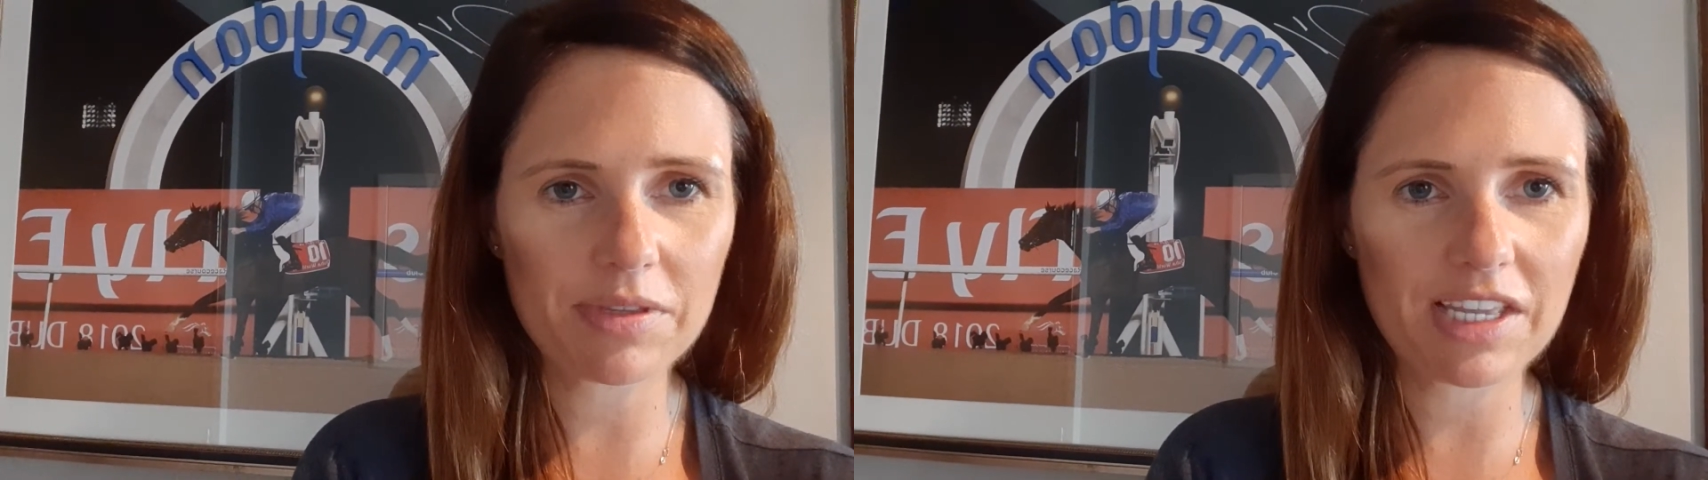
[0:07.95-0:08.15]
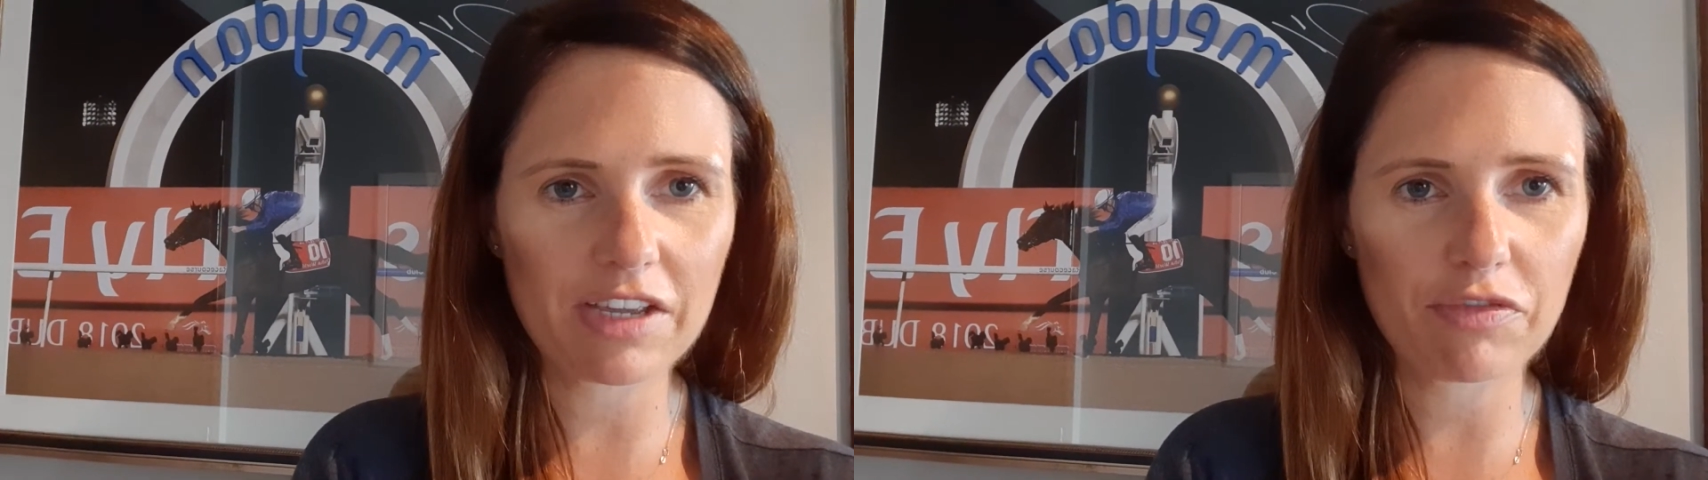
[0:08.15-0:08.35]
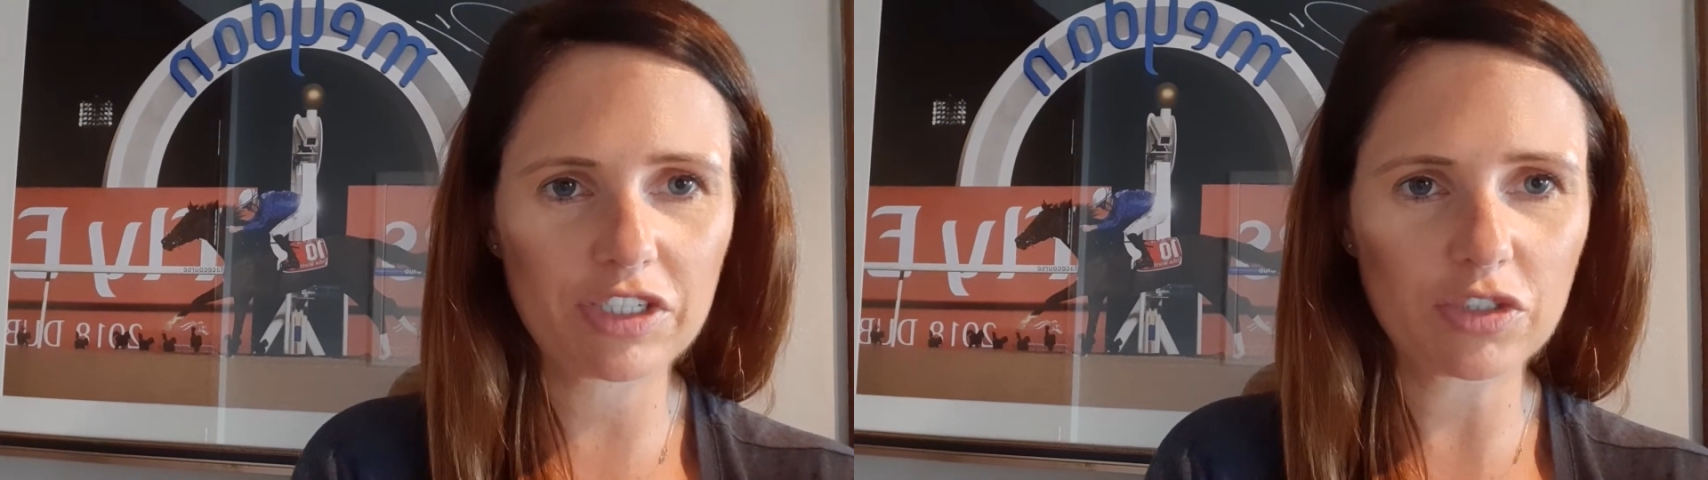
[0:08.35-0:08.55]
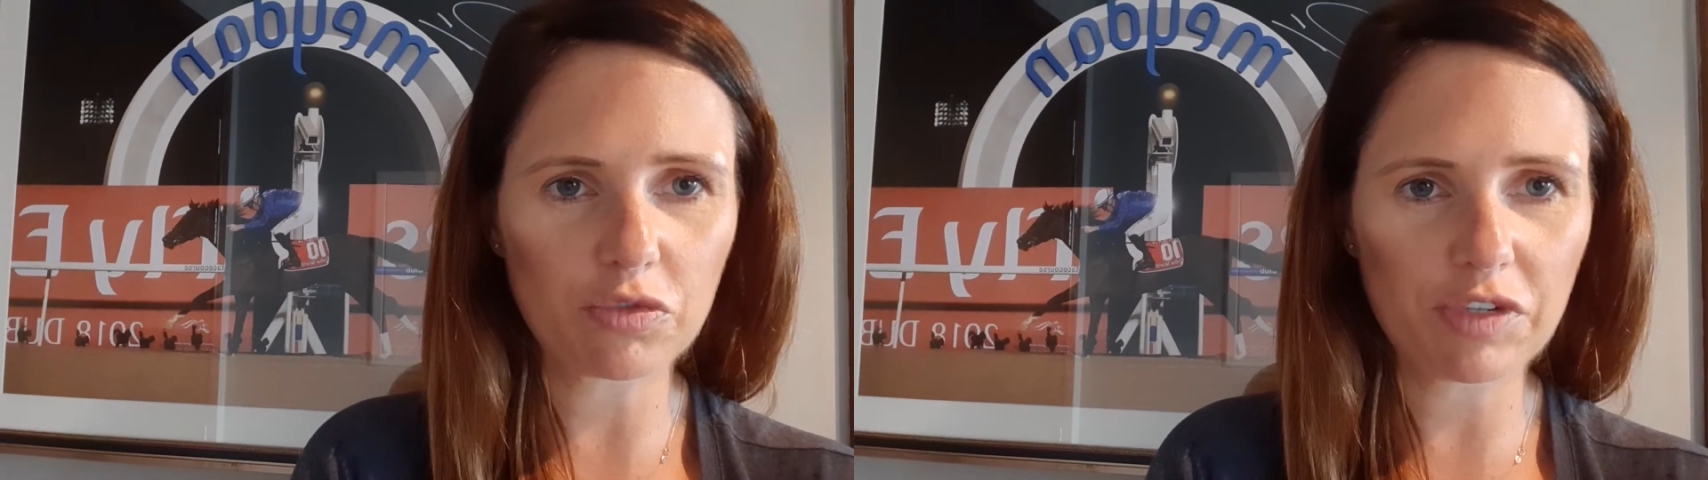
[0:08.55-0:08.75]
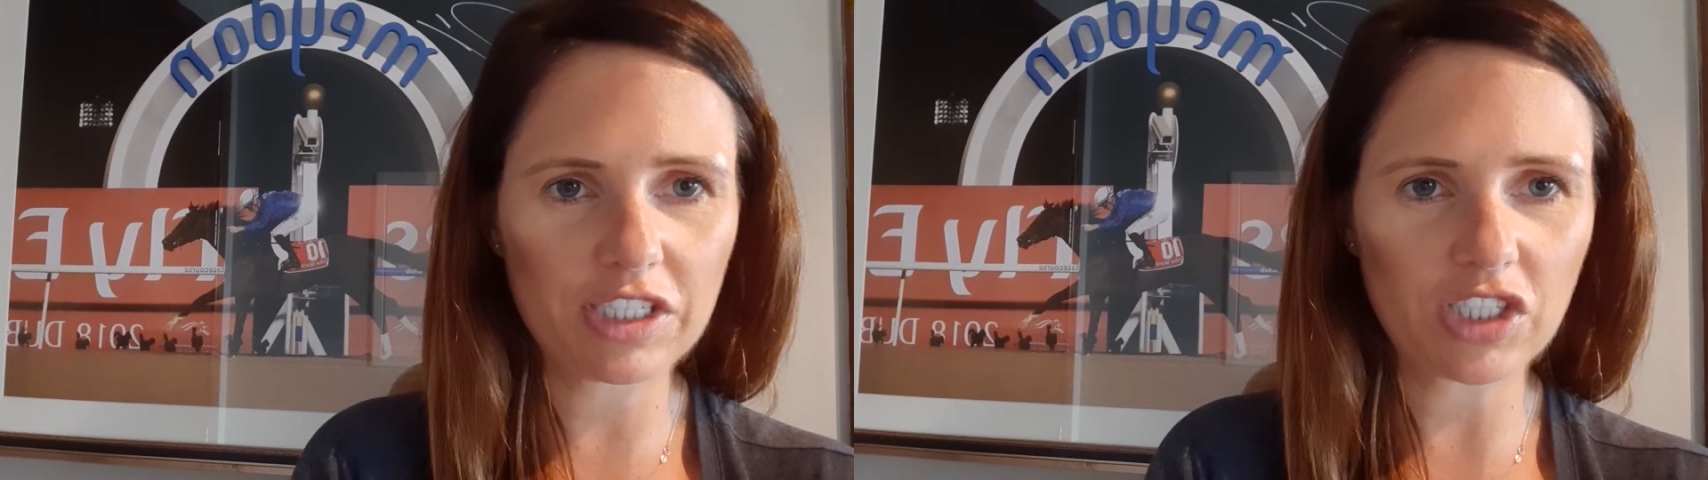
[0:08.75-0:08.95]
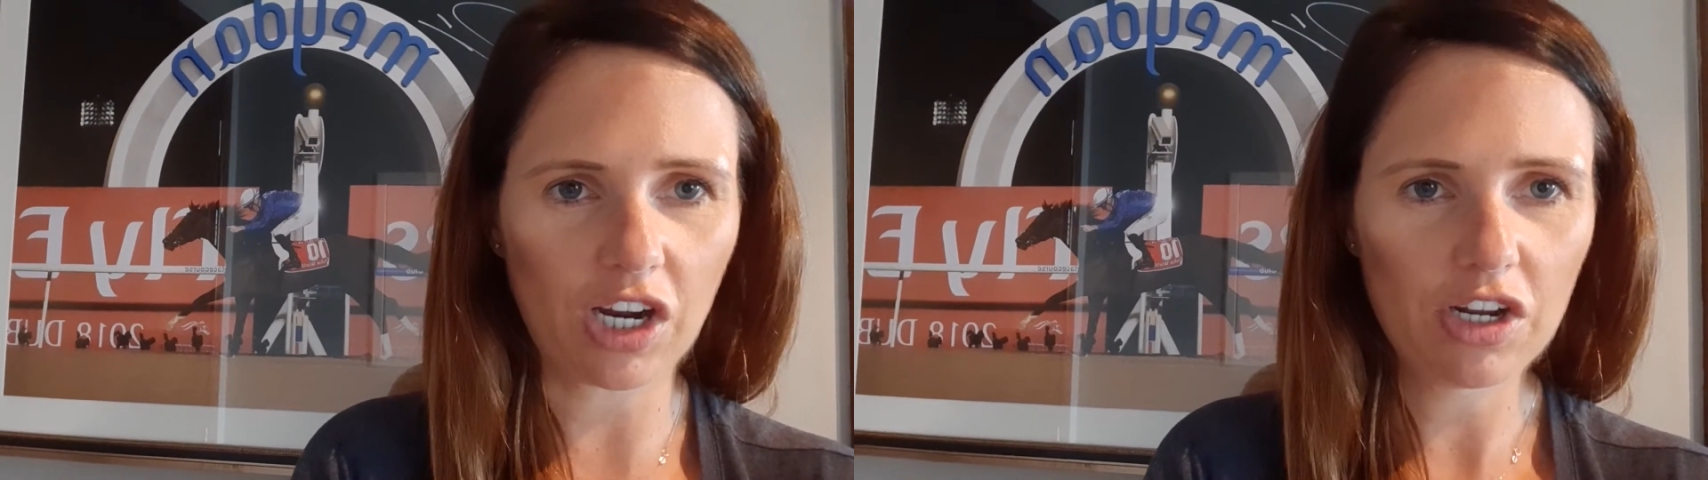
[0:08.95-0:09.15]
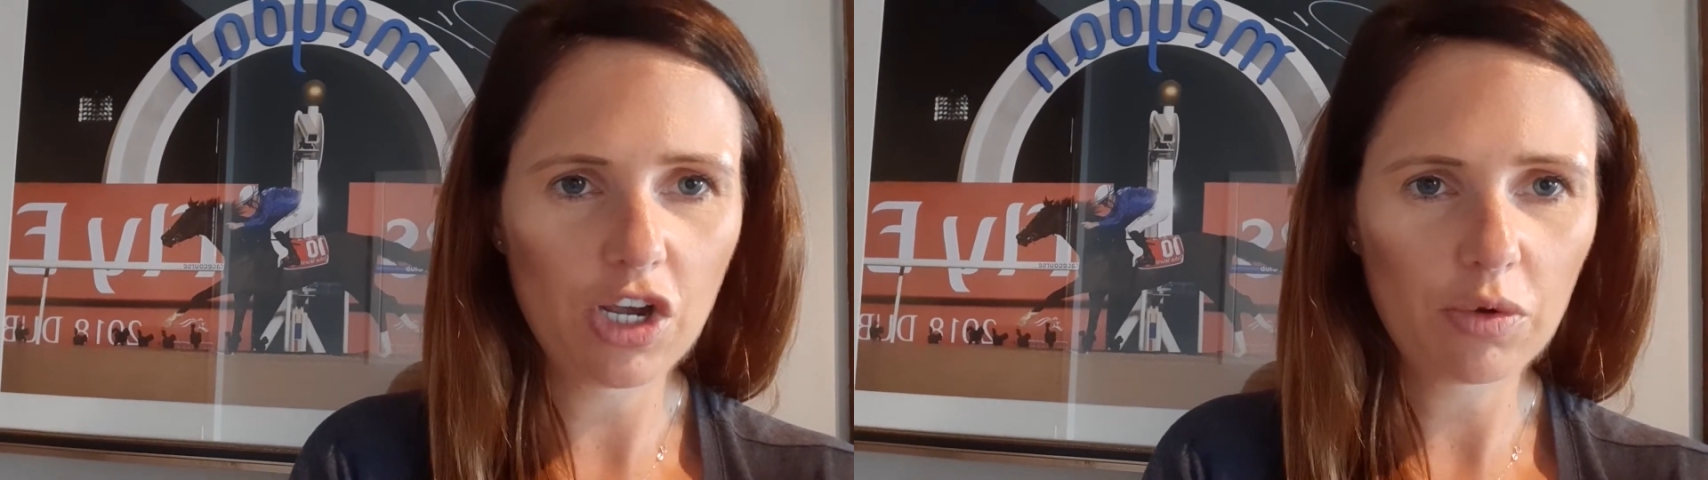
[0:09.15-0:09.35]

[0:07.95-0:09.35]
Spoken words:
with the official feature,